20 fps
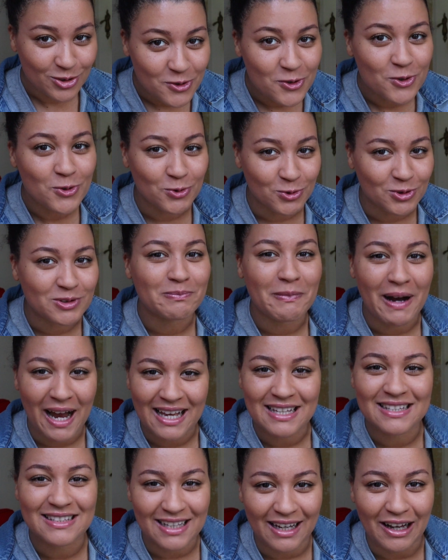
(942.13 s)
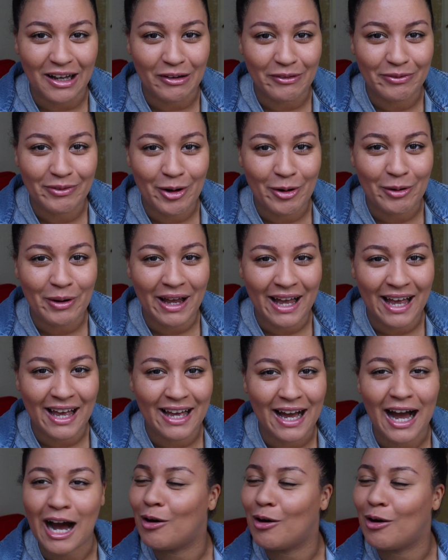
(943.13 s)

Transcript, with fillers: choose myself, okay?